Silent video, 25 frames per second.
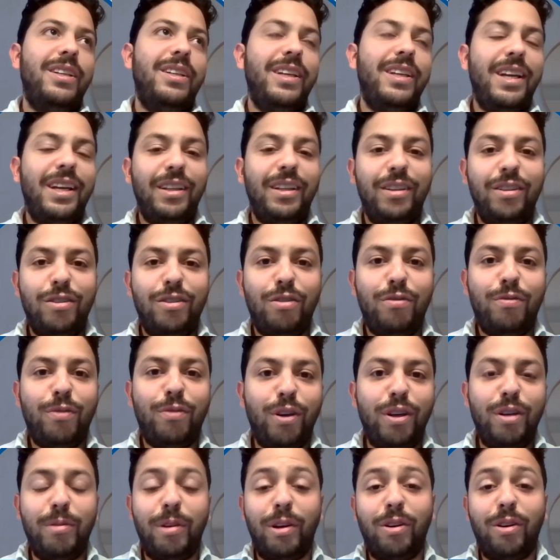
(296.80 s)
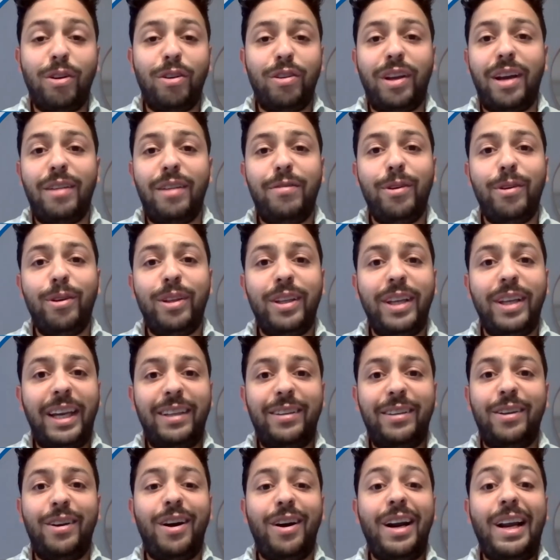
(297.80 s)
Yeah, this is funny because I feel
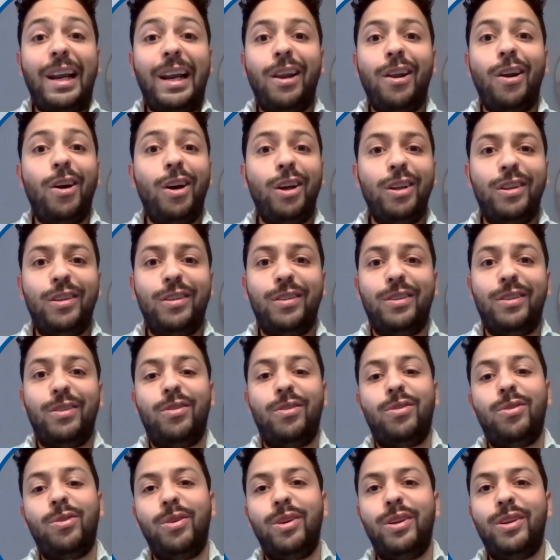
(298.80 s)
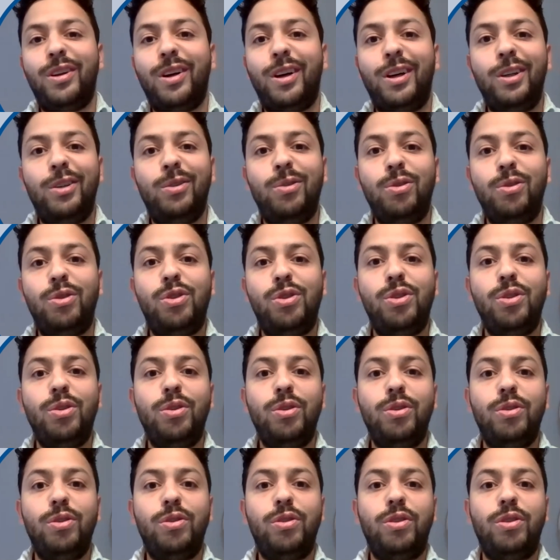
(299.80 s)
like there are a lot, so it's hard to
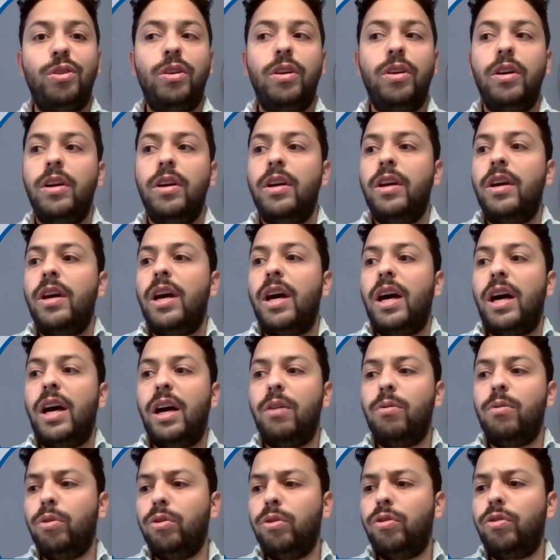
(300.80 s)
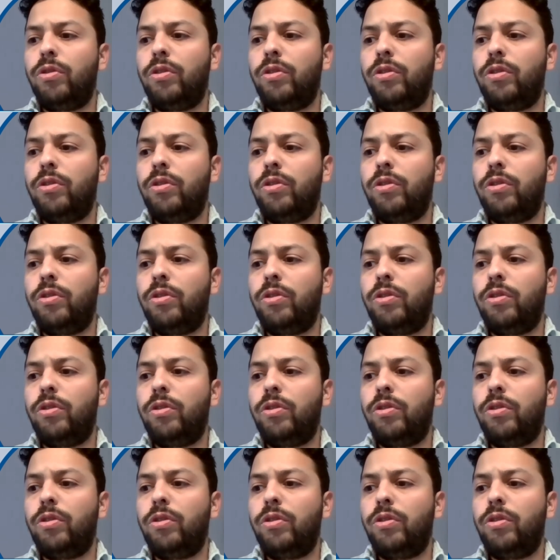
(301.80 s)
choose. I would